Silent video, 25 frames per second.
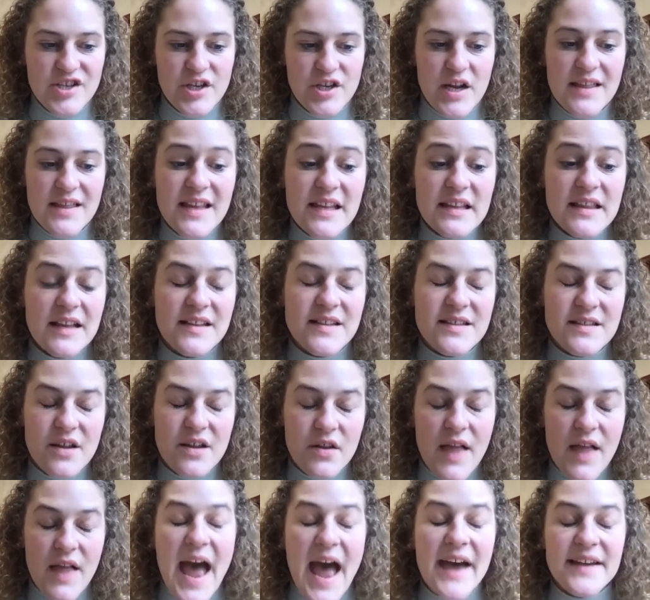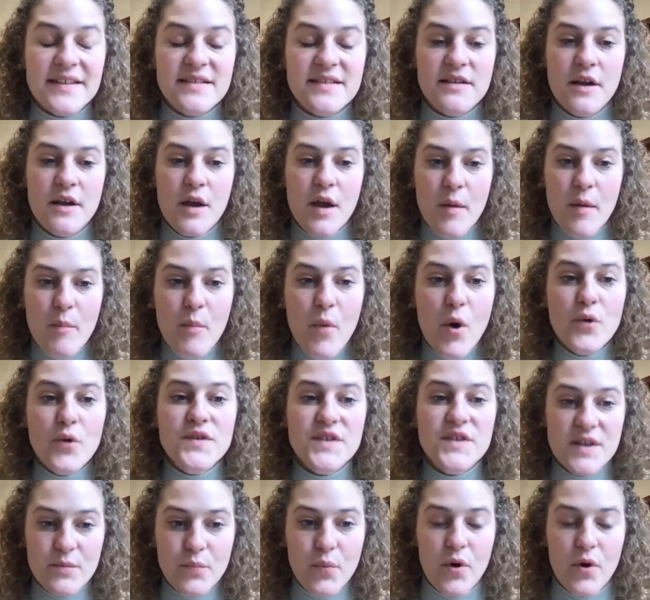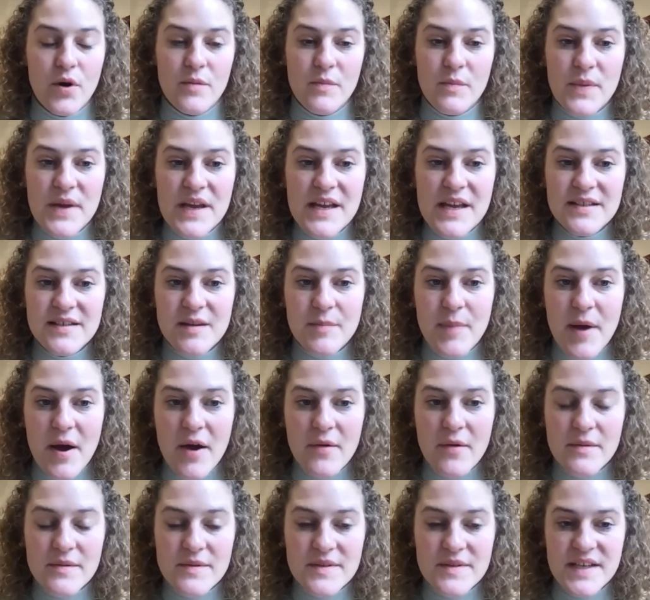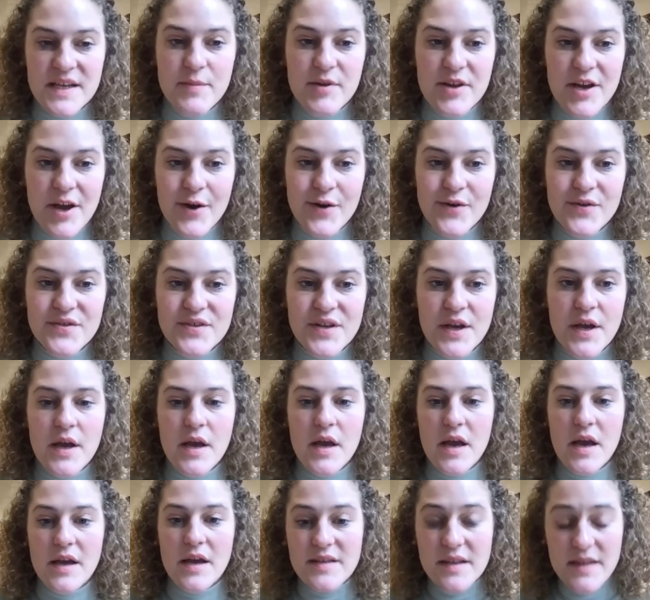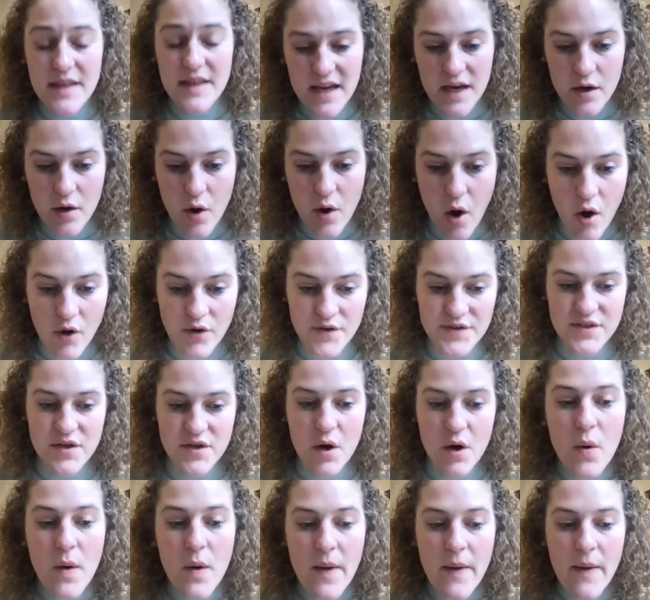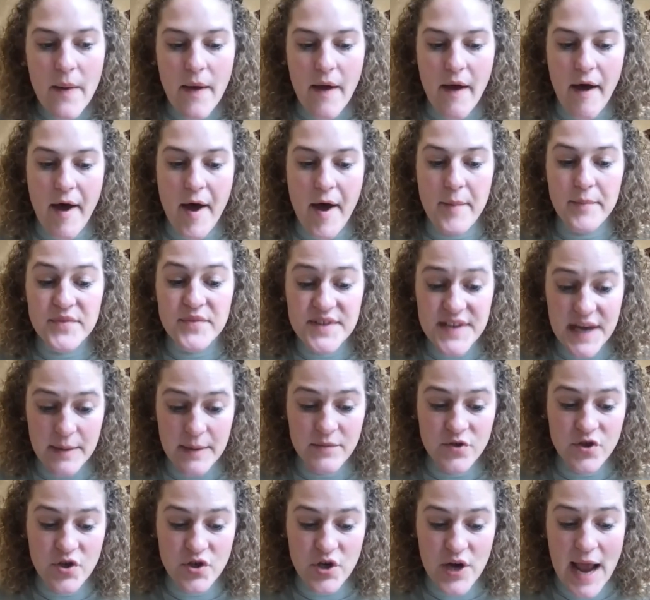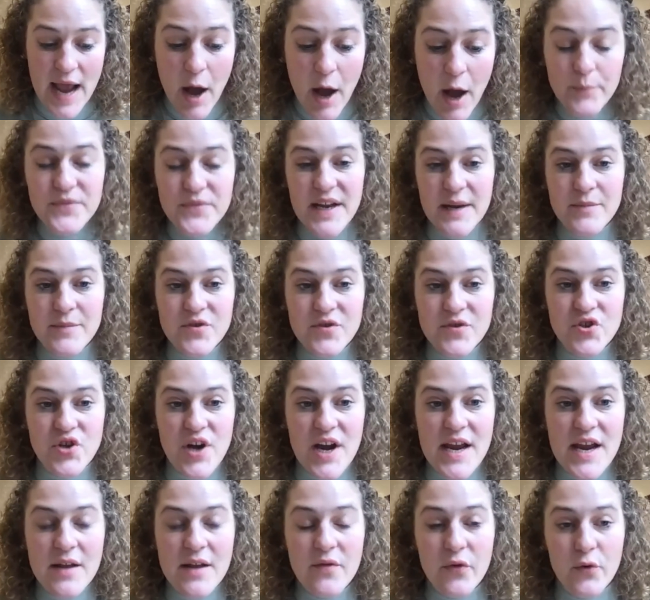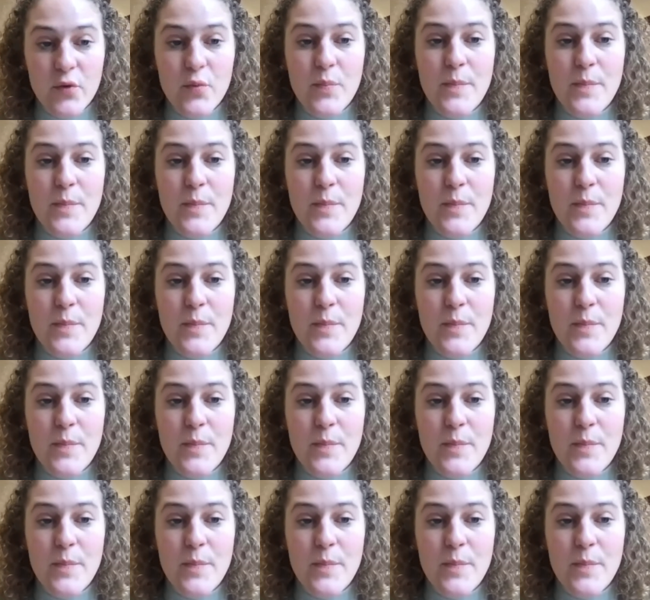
And I think that's the last most important piece about CBOs, is that they can also help demonstrate